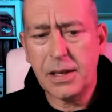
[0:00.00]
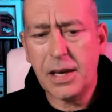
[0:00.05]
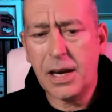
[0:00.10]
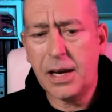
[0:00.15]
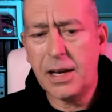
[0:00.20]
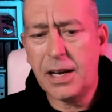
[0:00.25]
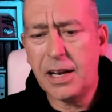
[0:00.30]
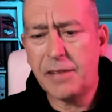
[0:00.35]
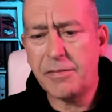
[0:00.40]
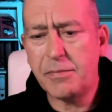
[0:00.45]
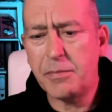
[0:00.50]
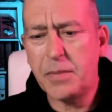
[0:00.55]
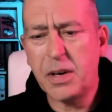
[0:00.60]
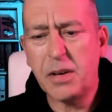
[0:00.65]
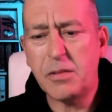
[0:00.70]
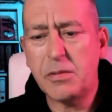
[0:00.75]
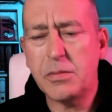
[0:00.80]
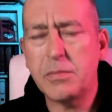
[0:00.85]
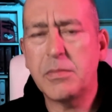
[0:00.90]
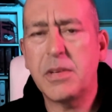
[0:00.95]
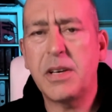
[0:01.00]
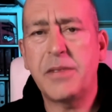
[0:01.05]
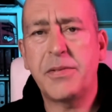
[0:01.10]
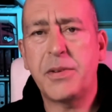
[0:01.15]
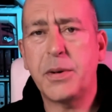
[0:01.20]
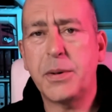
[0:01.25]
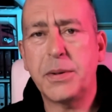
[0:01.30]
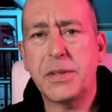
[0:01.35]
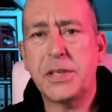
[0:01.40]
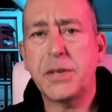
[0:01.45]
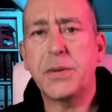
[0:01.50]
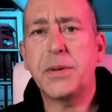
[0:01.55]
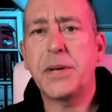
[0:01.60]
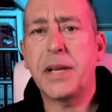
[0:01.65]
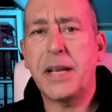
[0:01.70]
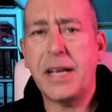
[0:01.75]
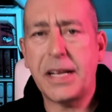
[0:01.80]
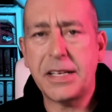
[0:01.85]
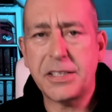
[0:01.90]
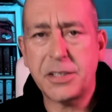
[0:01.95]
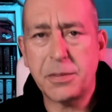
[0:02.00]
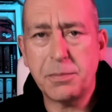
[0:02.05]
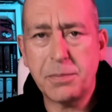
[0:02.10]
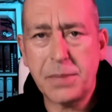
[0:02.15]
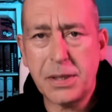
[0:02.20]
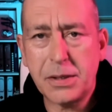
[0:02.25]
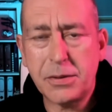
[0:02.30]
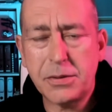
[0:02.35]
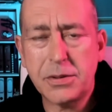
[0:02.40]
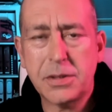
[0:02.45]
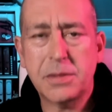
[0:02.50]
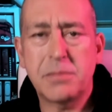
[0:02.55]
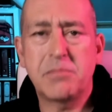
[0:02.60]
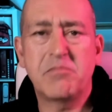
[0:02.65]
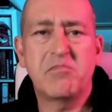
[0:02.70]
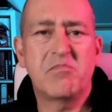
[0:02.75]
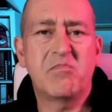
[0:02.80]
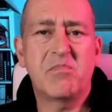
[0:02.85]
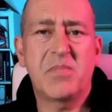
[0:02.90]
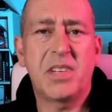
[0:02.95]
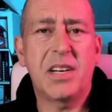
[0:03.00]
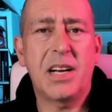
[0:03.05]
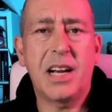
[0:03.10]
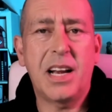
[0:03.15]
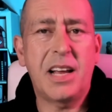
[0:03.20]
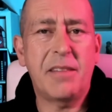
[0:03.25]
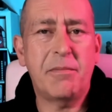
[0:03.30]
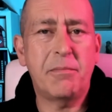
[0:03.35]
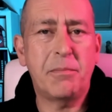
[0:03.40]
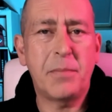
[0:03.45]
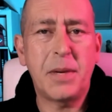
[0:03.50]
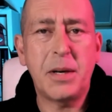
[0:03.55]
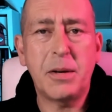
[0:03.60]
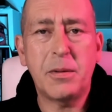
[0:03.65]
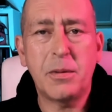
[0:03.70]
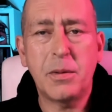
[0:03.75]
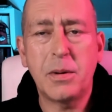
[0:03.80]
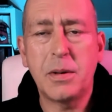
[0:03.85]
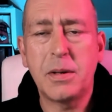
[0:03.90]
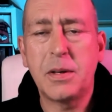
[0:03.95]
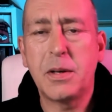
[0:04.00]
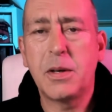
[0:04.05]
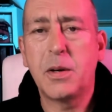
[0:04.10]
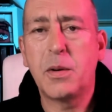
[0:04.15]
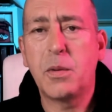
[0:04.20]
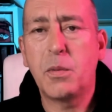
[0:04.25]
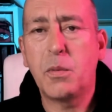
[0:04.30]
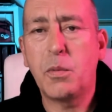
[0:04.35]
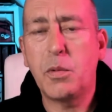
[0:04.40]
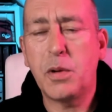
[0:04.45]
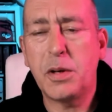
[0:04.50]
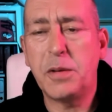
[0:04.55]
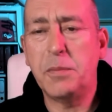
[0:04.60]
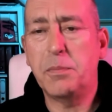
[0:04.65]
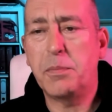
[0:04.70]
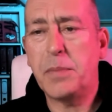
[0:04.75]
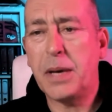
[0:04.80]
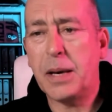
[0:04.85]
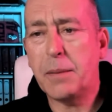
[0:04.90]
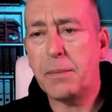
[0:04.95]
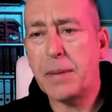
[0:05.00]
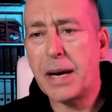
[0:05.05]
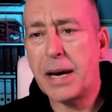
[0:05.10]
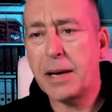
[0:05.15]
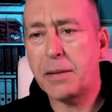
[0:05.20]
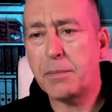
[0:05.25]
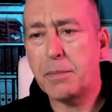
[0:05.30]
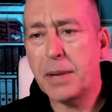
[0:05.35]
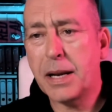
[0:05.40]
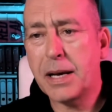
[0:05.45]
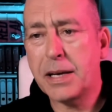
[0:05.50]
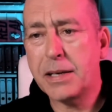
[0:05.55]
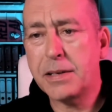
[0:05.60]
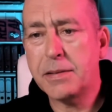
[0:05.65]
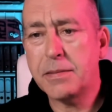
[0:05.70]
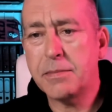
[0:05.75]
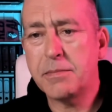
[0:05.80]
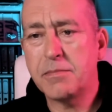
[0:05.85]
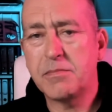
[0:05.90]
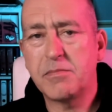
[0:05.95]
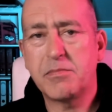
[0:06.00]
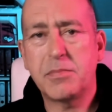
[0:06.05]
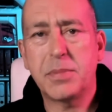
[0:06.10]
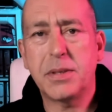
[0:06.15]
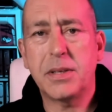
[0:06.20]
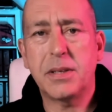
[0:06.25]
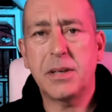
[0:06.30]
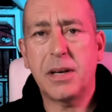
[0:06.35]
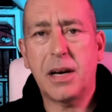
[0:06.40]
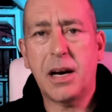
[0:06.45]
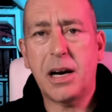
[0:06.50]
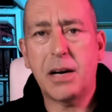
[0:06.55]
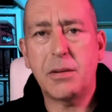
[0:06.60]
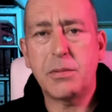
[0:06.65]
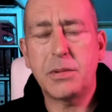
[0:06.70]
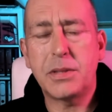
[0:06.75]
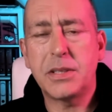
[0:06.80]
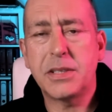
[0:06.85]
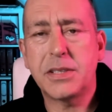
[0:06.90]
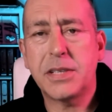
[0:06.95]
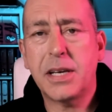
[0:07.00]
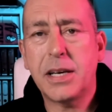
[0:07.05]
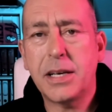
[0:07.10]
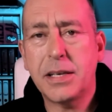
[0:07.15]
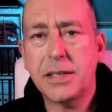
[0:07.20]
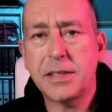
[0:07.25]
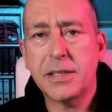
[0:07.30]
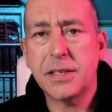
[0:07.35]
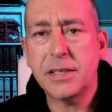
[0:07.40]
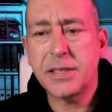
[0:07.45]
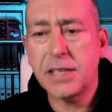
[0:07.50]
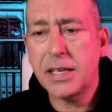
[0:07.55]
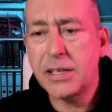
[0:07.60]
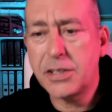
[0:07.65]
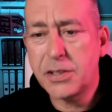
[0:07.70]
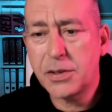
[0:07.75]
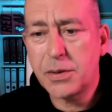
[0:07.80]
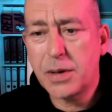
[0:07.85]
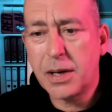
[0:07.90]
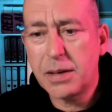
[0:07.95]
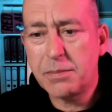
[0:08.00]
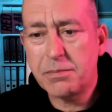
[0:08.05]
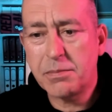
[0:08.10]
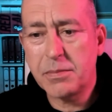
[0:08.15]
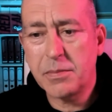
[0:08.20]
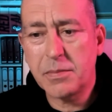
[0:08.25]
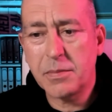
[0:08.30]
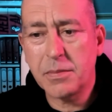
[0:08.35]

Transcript: yeah, 11mm, if you're doing an engine build, an 11mm wouldn't be a bad plan, but I wouldn't say it's essential. I